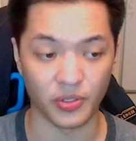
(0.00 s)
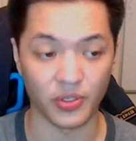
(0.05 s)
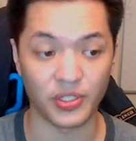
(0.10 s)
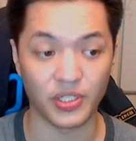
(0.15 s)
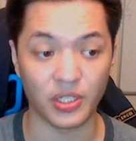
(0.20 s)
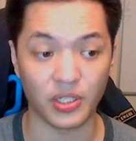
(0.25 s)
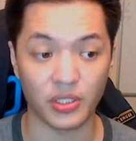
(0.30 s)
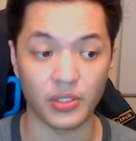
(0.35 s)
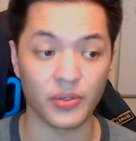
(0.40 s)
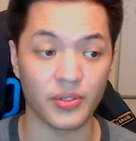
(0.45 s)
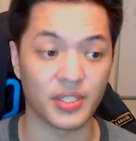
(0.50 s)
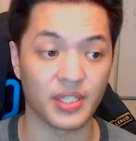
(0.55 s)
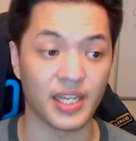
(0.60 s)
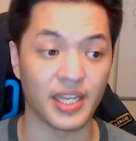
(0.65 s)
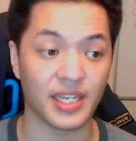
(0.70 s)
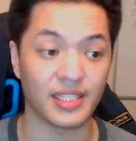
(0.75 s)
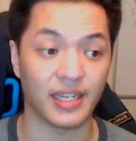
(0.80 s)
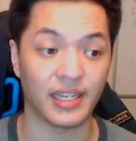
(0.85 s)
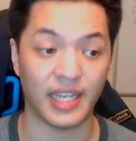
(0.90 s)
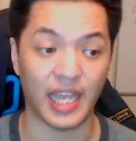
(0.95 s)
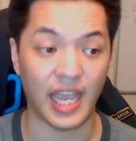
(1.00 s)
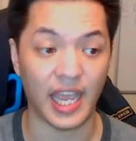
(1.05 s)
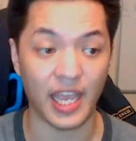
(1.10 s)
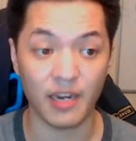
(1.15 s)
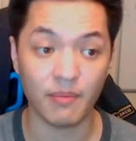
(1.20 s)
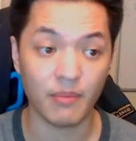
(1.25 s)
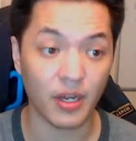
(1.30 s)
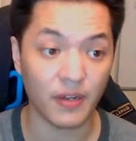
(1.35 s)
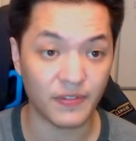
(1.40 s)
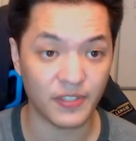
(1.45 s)
So this includes things like
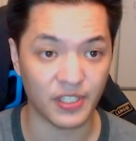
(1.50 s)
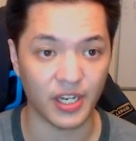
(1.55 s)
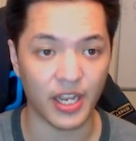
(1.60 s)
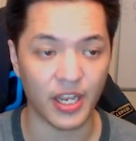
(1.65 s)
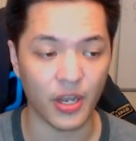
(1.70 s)
hand buffs in